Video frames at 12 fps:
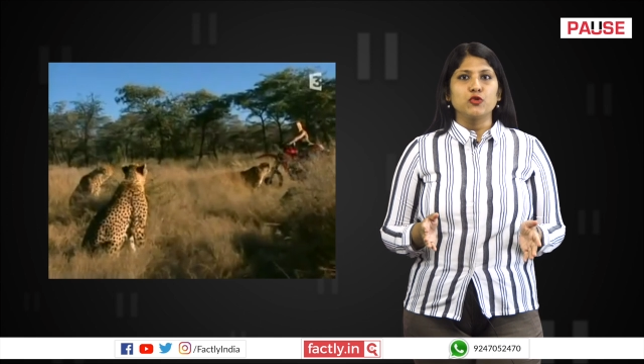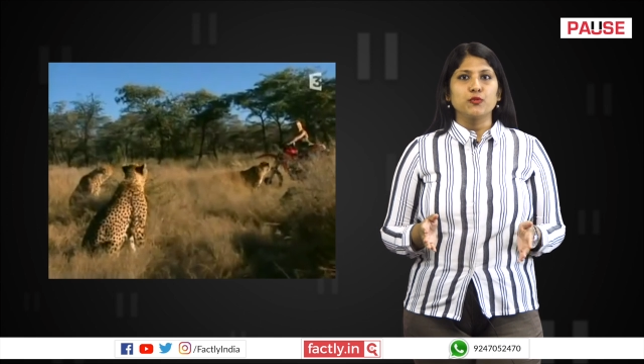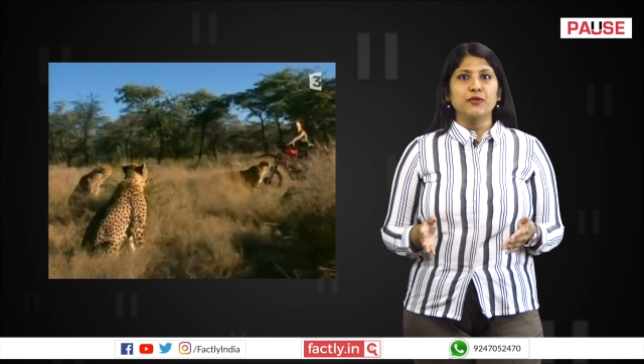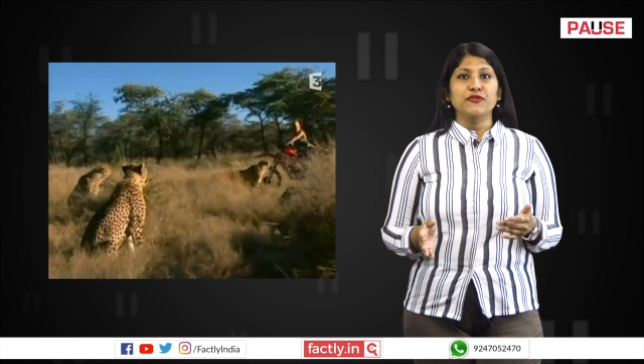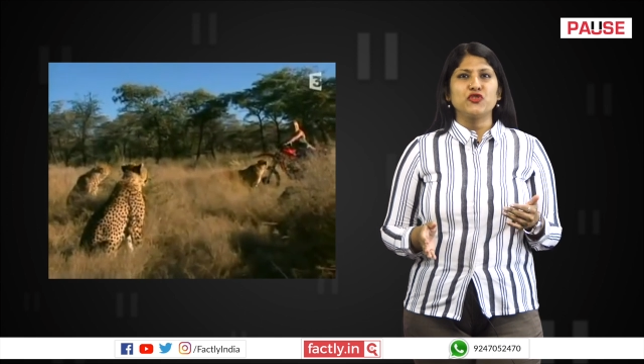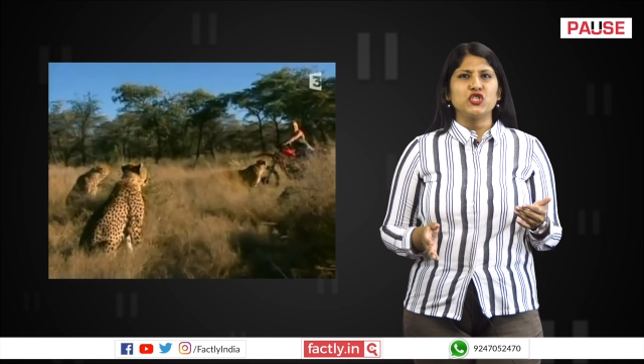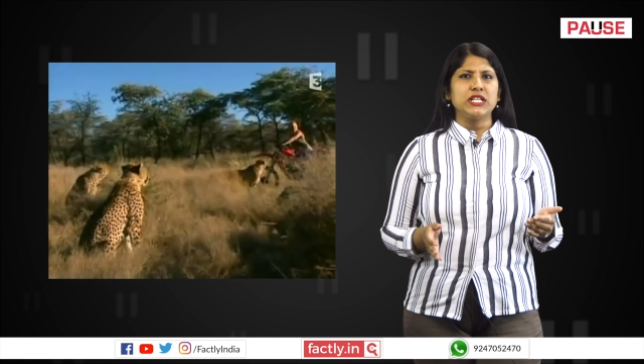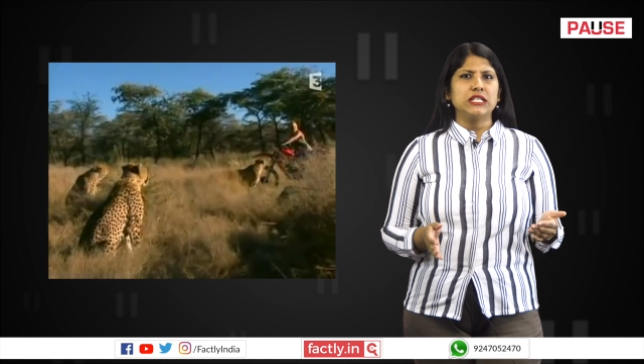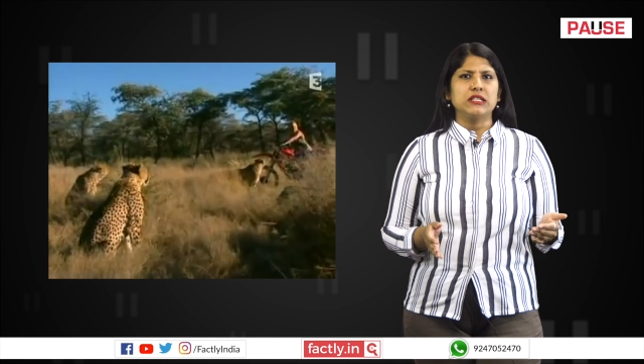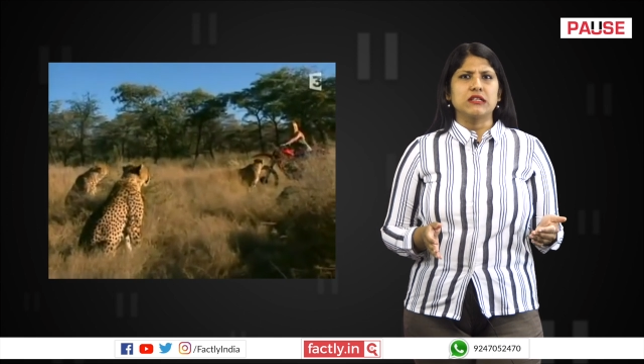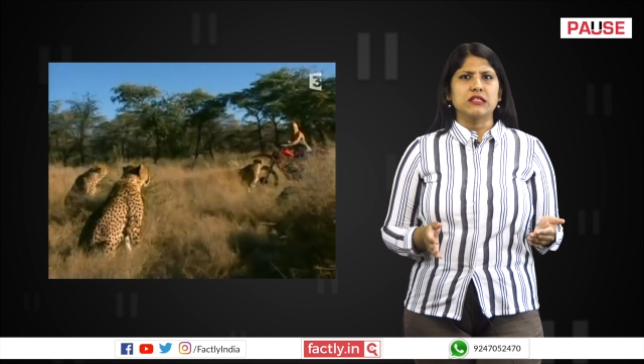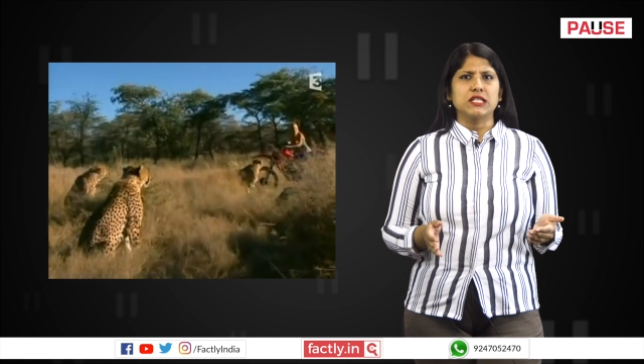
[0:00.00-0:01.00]
group of
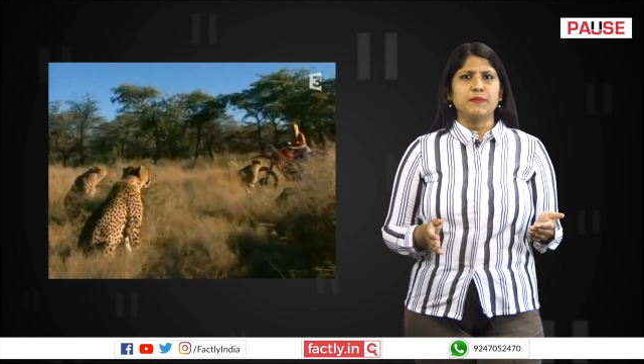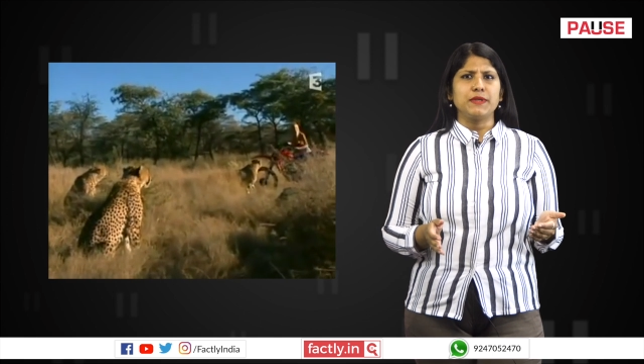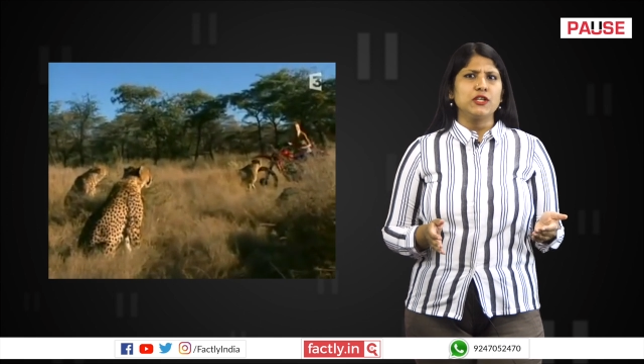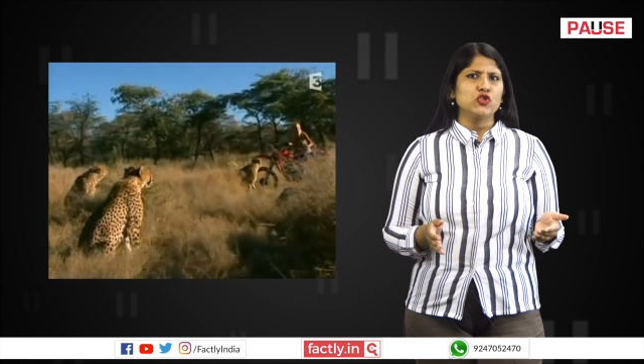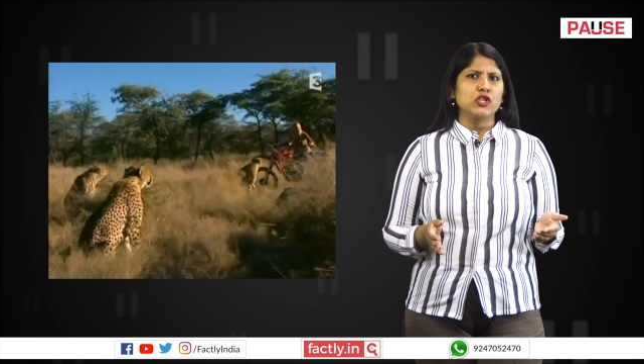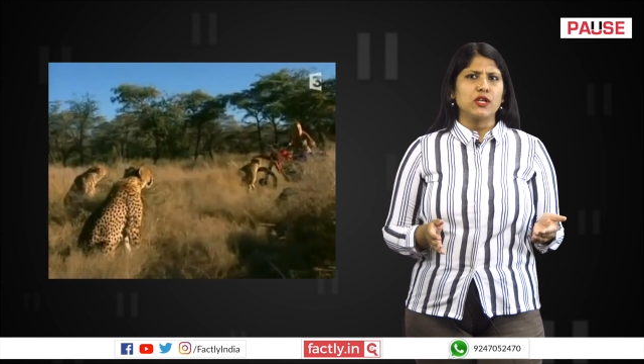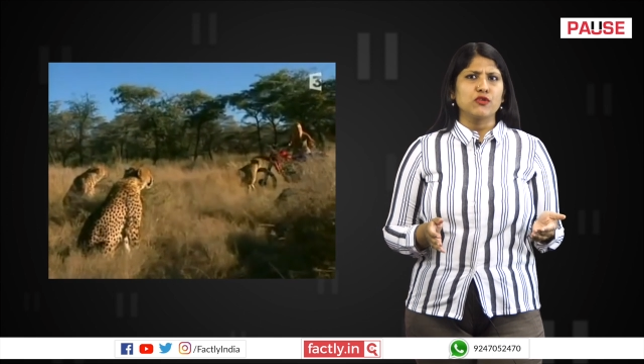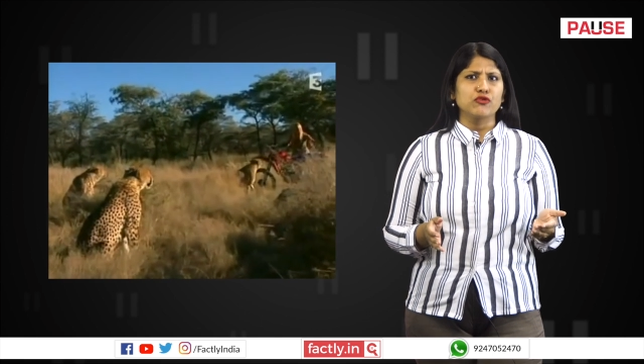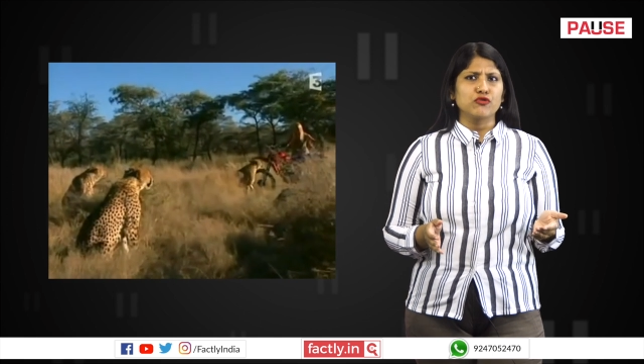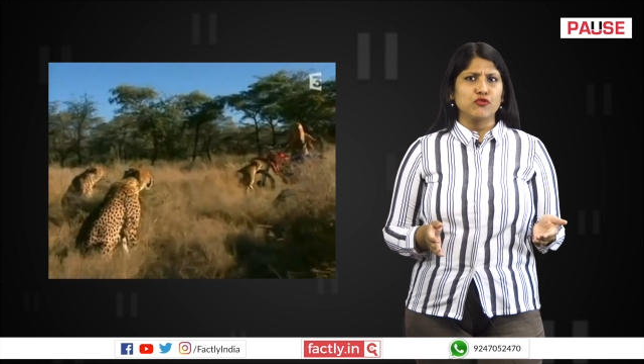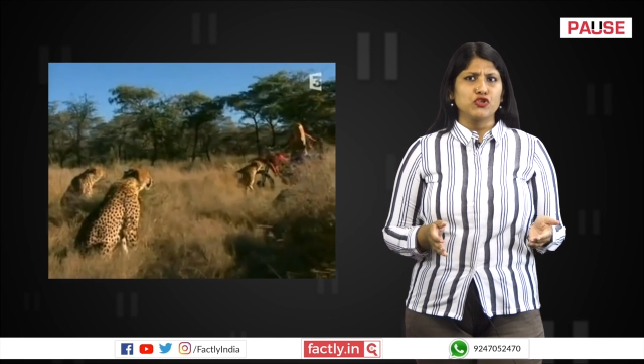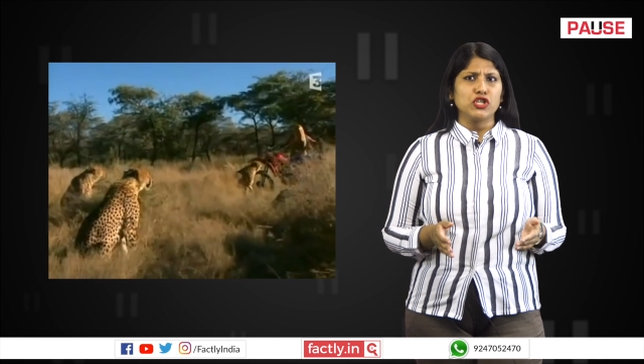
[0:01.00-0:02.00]
cheetahs is being shared on
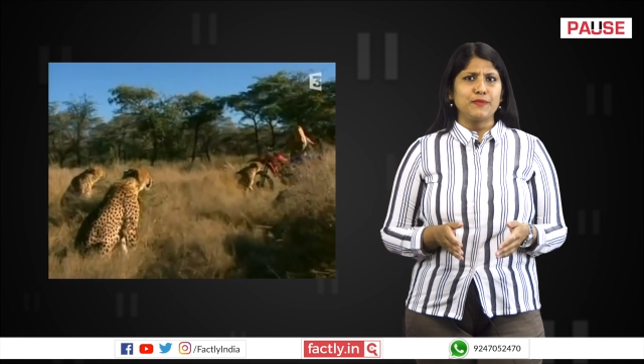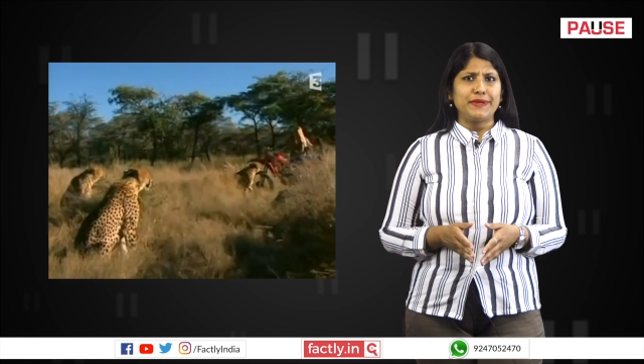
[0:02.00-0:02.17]
social